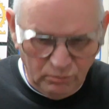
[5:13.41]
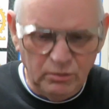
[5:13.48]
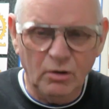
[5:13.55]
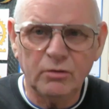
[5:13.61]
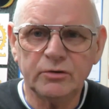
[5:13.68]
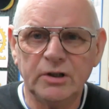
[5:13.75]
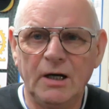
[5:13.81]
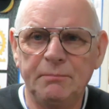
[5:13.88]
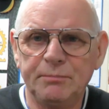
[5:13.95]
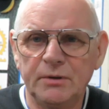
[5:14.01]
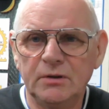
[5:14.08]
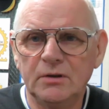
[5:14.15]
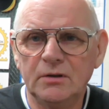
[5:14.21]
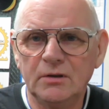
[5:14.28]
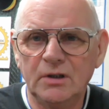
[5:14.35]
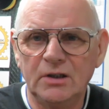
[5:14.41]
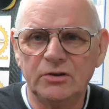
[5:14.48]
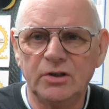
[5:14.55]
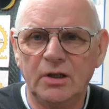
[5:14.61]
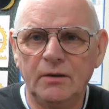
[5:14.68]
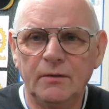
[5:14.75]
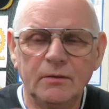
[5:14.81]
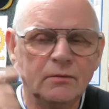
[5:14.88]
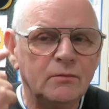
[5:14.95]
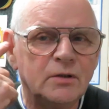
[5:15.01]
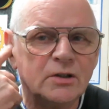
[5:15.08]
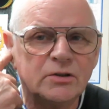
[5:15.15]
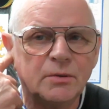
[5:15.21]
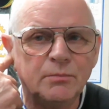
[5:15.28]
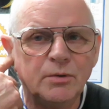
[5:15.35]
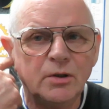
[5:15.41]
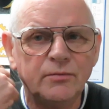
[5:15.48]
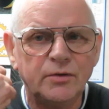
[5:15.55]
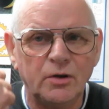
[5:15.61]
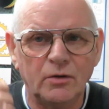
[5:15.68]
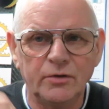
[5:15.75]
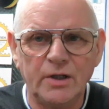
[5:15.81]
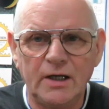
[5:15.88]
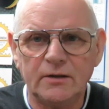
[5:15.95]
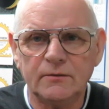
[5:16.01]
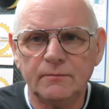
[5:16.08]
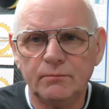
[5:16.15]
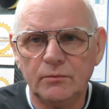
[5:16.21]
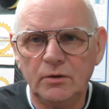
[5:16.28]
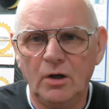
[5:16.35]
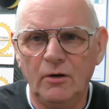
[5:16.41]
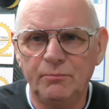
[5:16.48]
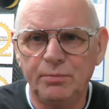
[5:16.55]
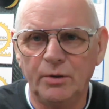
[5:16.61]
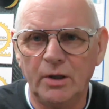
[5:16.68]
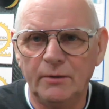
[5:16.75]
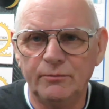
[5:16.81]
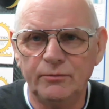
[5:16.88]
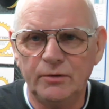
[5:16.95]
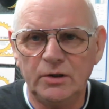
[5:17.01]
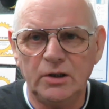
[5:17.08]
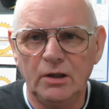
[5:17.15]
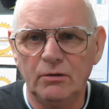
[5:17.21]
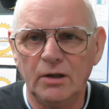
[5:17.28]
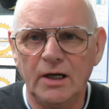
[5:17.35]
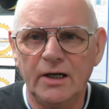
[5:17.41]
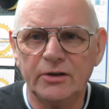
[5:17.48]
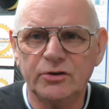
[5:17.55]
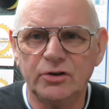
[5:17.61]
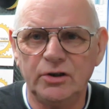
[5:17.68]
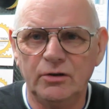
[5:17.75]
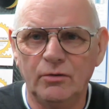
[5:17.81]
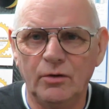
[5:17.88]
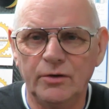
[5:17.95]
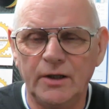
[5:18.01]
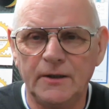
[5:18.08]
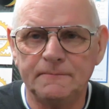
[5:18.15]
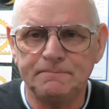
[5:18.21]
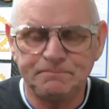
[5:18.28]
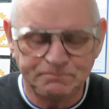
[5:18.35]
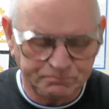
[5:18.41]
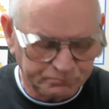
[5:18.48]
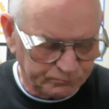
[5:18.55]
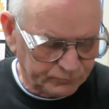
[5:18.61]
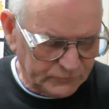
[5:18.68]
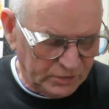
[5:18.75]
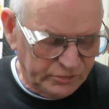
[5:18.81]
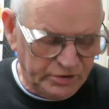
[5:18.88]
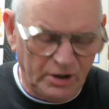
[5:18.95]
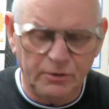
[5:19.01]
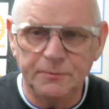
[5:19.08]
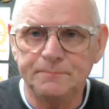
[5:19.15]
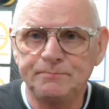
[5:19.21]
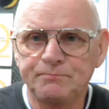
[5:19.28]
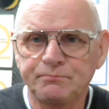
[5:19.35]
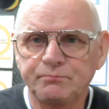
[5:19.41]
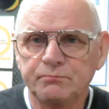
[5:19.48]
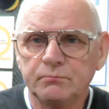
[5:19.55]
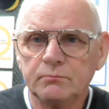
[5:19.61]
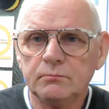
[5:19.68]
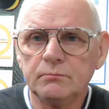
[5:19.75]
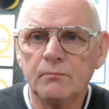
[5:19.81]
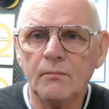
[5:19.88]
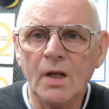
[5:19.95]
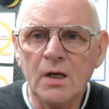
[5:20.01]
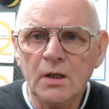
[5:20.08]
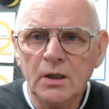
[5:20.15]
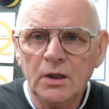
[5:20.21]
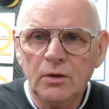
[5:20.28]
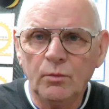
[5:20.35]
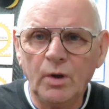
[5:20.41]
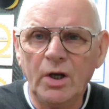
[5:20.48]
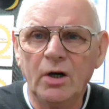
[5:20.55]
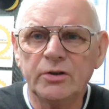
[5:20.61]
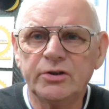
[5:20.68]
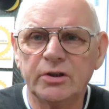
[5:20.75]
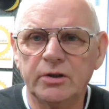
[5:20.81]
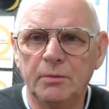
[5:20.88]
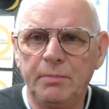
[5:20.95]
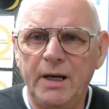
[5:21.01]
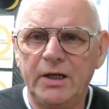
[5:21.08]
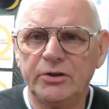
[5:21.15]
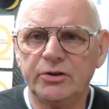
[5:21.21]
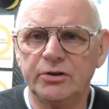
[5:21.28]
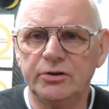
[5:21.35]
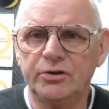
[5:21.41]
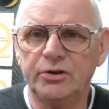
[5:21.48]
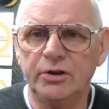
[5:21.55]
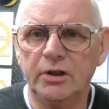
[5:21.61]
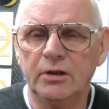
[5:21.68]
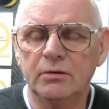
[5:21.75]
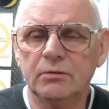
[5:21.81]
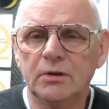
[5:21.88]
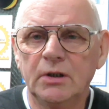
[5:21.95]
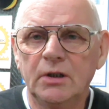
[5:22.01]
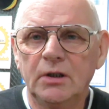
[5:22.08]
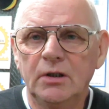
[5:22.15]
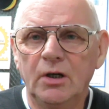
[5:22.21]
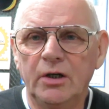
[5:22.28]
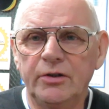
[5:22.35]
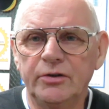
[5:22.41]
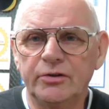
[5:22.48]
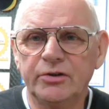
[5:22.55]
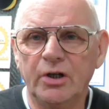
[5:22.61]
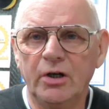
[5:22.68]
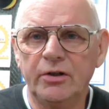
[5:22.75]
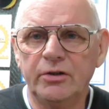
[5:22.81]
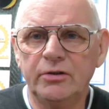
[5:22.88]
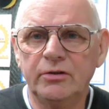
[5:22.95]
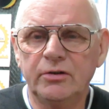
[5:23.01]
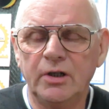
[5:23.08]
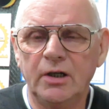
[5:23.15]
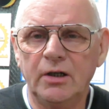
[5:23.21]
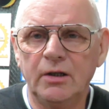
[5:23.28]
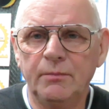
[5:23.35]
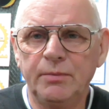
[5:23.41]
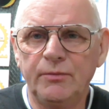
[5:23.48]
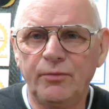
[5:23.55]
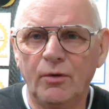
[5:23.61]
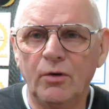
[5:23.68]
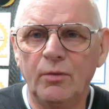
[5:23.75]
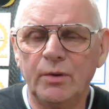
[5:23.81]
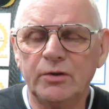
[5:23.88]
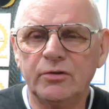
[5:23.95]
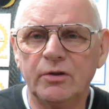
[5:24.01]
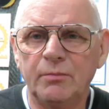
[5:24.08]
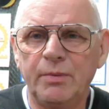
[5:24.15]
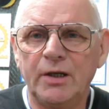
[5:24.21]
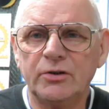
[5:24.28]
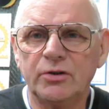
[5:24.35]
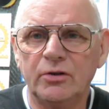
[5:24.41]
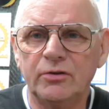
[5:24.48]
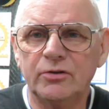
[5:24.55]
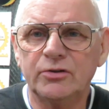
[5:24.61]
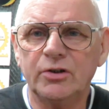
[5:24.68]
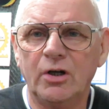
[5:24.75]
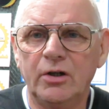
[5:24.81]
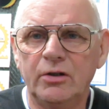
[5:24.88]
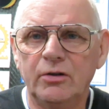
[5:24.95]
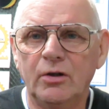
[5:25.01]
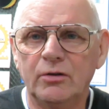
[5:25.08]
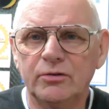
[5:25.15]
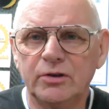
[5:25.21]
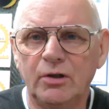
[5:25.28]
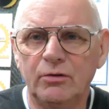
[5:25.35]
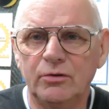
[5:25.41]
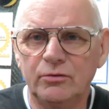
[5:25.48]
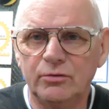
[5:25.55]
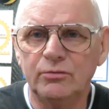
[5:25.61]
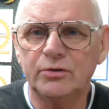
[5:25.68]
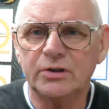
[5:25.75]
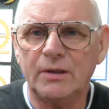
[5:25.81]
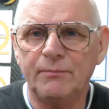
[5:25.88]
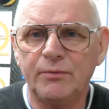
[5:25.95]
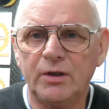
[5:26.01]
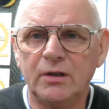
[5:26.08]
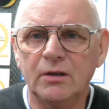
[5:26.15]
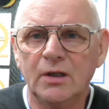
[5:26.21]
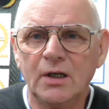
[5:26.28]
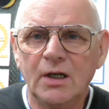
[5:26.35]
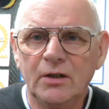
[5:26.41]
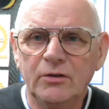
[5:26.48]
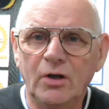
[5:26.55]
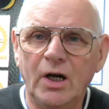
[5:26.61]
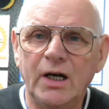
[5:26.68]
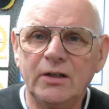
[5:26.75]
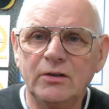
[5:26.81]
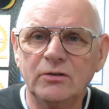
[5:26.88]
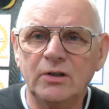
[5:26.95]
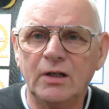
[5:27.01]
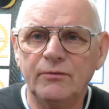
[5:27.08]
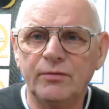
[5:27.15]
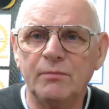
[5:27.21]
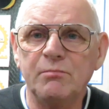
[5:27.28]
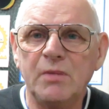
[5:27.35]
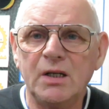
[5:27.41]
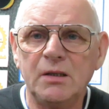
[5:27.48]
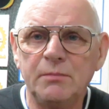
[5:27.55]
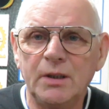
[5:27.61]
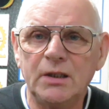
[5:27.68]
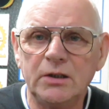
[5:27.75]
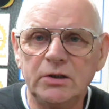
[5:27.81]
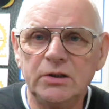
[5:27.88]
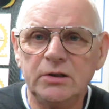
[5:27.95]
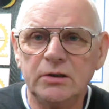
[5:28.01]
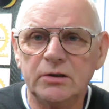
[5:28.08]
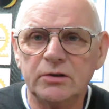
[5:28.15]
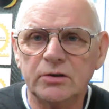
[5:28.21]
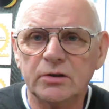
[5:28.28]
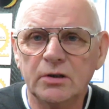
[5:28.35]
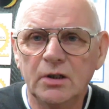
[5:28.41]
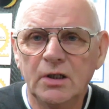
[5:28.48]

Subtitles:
locked up. And there's a movie on that I put up a video last year on that. So when I was at the bash this year, I decided, before I went to the bash, I decided I was going to do something that I hadn't done for many years,